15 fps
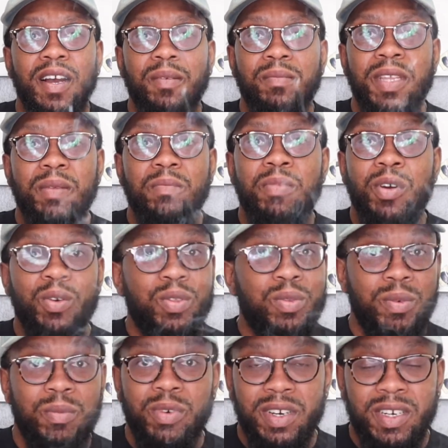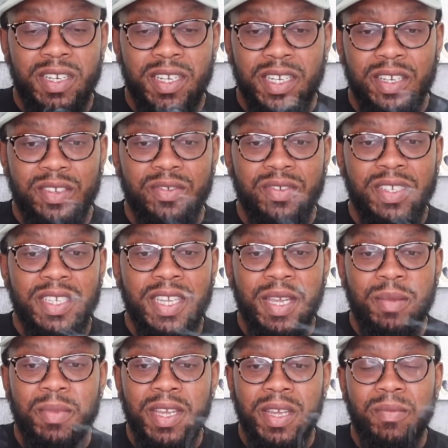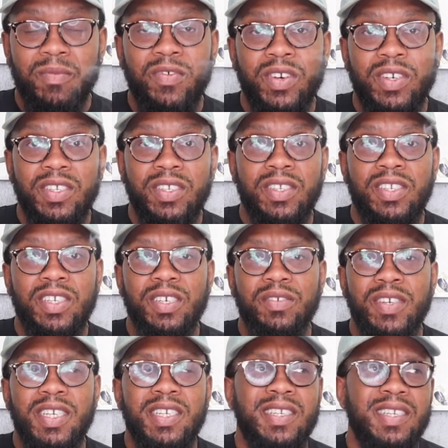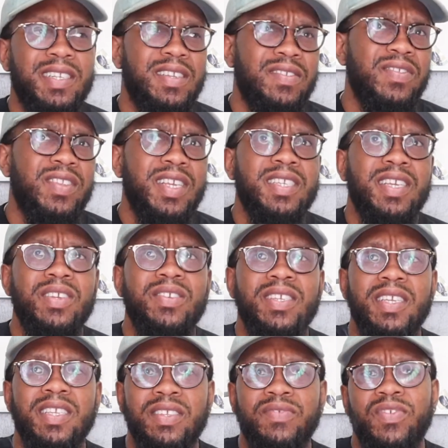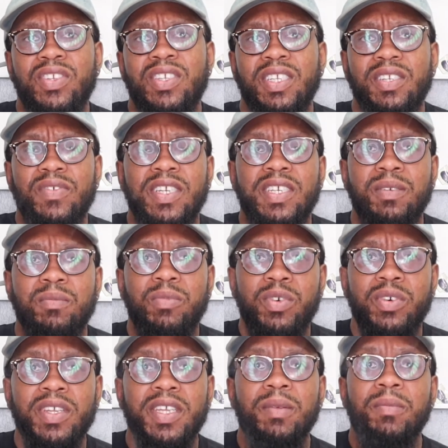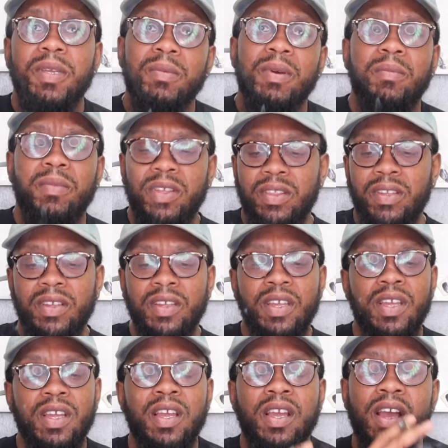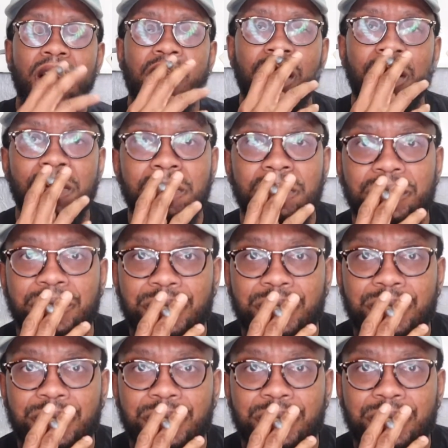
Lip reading: They both were born in their countries, came here. I'm first generation, that's how you say it. First generation born here, me and my brother.